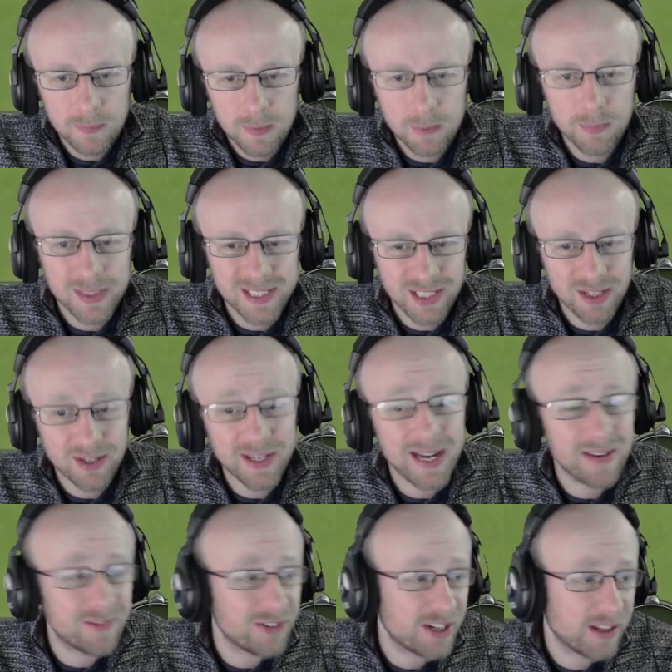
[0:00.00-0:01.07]
That's a lot of
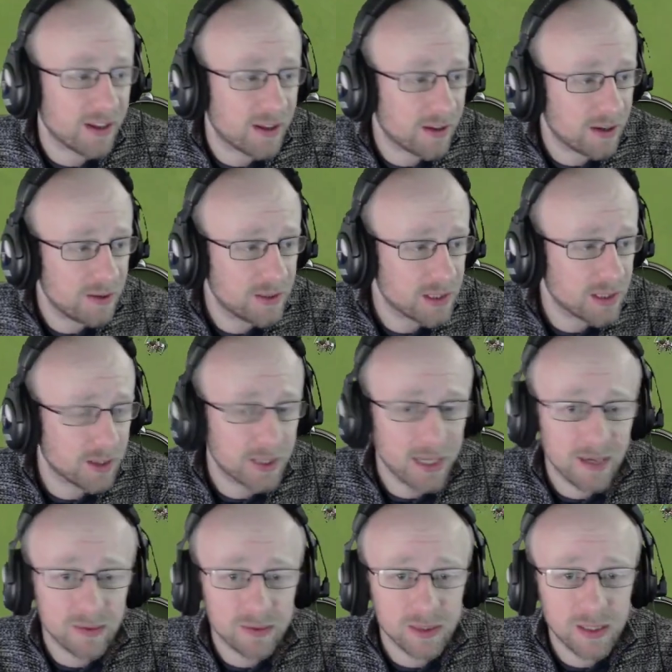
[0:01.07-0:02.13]
cavalry there, though. It's a lot of
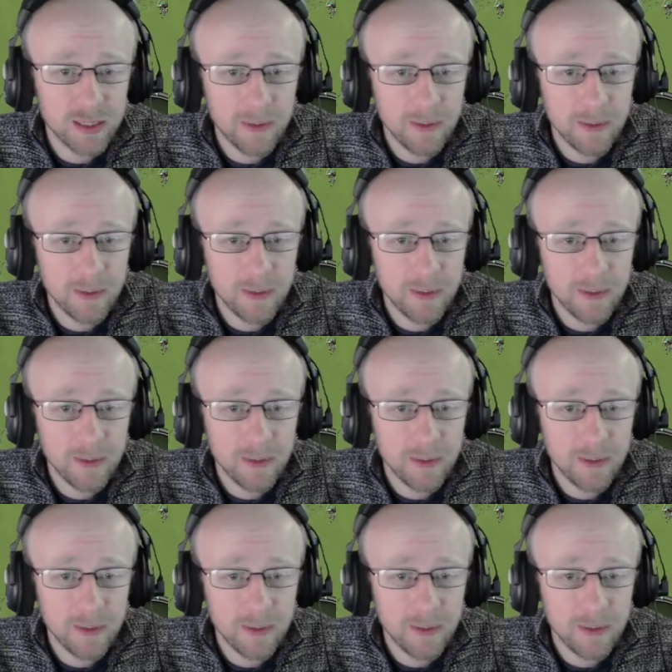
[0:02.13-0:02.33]
cavalry.